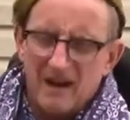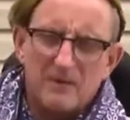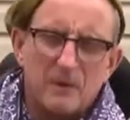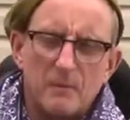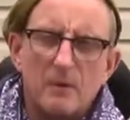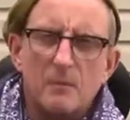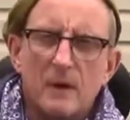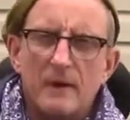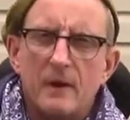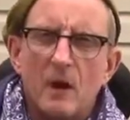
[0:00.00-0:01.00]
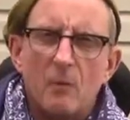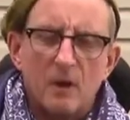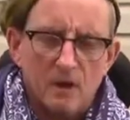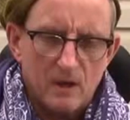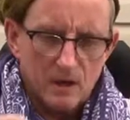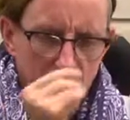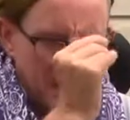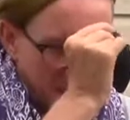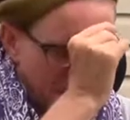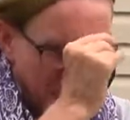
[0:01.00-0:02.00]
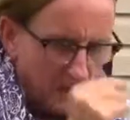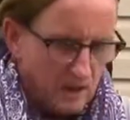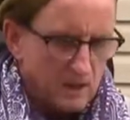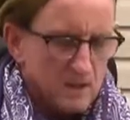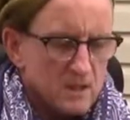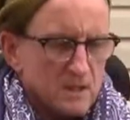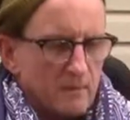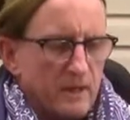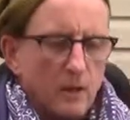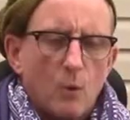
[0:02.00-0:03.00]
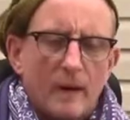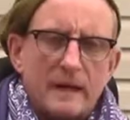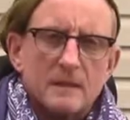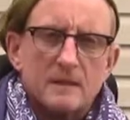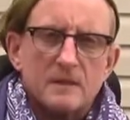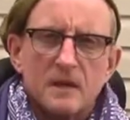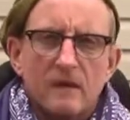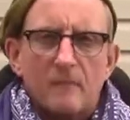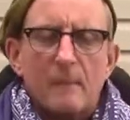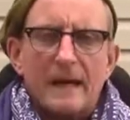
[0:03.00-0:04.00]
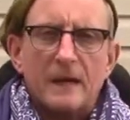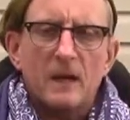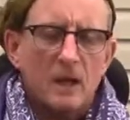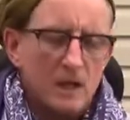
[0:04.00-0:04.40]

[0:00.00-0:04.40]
Not really people I know, but some of the acquaintances I've made.